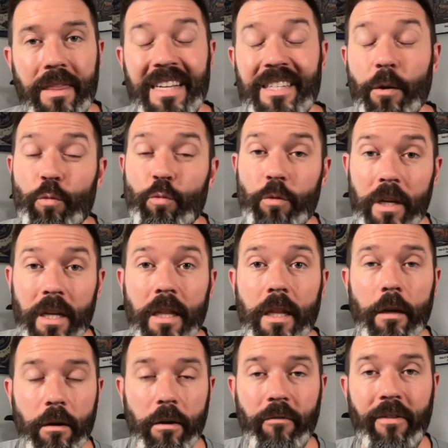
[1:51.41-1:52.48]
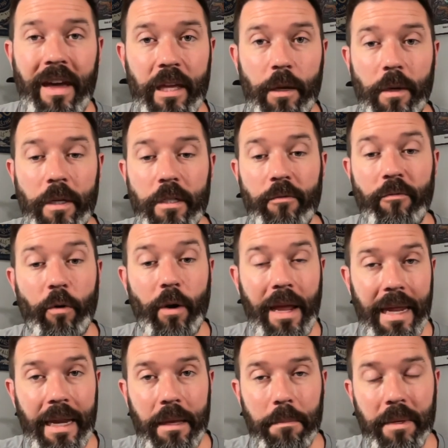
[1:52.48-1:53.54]
That's a really good valuation for
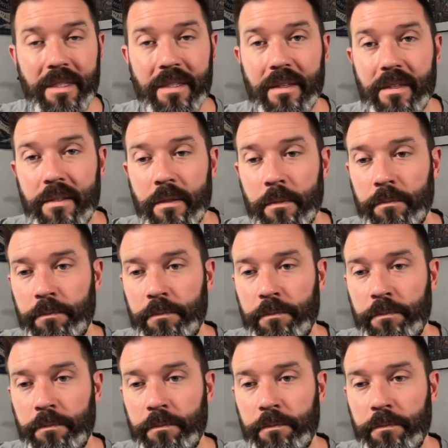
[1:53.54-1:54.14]
any business.